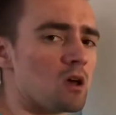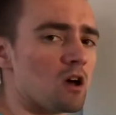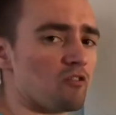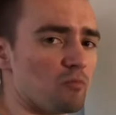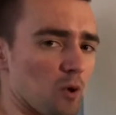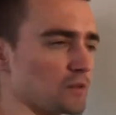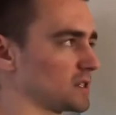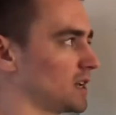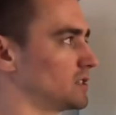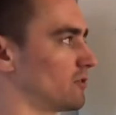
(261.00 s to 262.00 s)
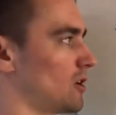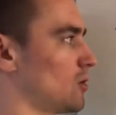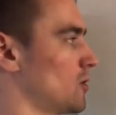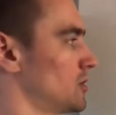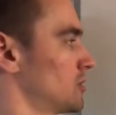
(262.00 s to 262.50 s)
of both sides of our
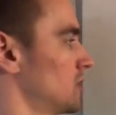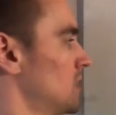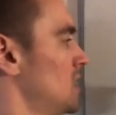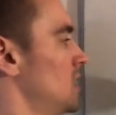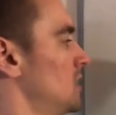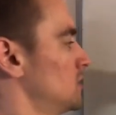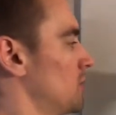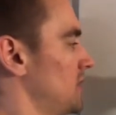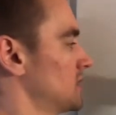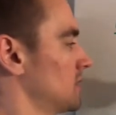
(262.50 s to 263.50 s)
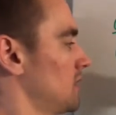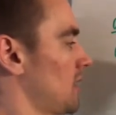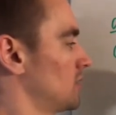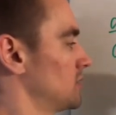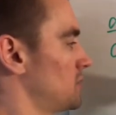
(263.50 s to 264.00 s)
equation. So basically
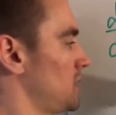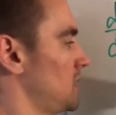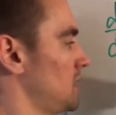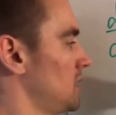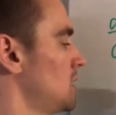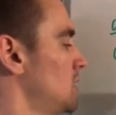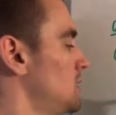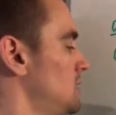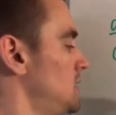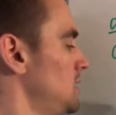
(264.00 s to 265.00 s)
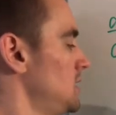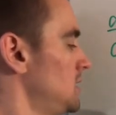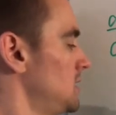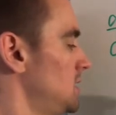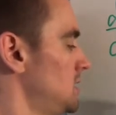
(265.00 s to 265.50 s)
that'll just be d
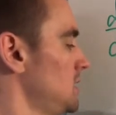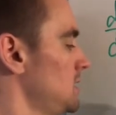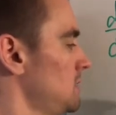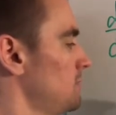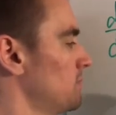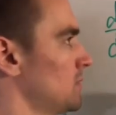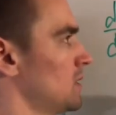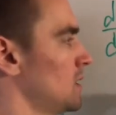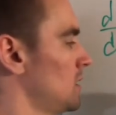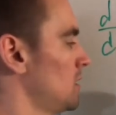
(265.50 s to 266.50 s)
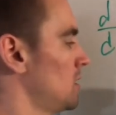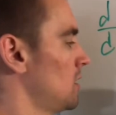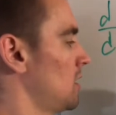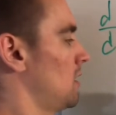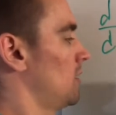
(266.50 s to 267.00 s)
dt
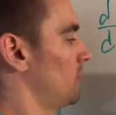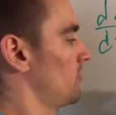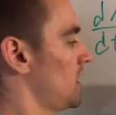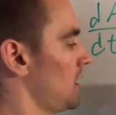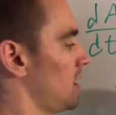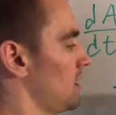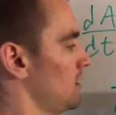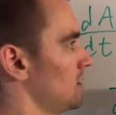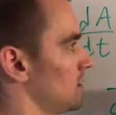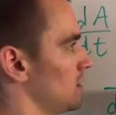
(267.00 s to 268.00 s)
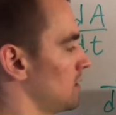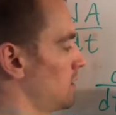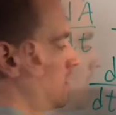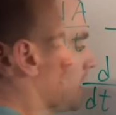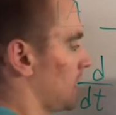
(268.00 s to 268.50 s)
of a
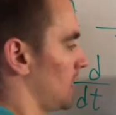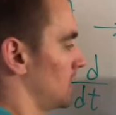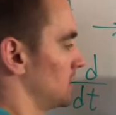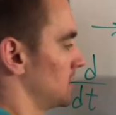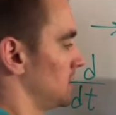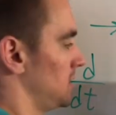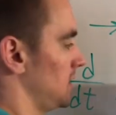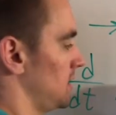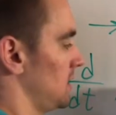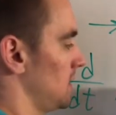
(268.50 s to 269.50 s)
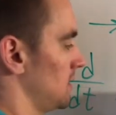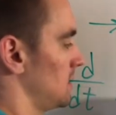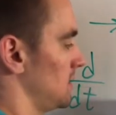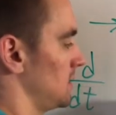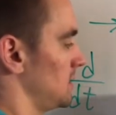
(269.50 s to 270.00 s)
and d
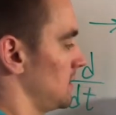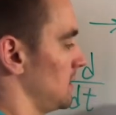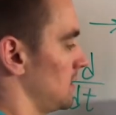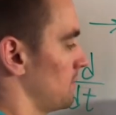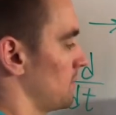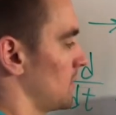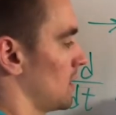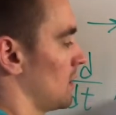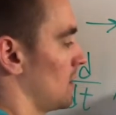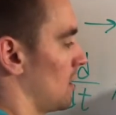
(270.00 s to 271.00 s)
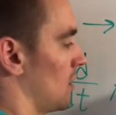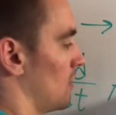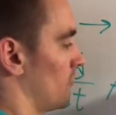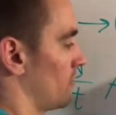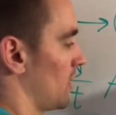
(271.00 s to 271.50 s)
dt
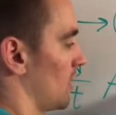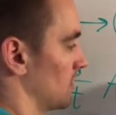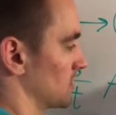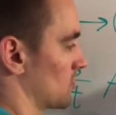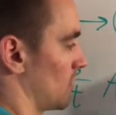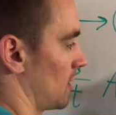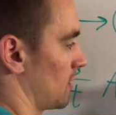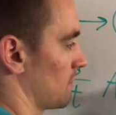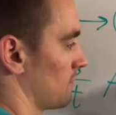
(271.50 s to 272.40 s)
of l squared.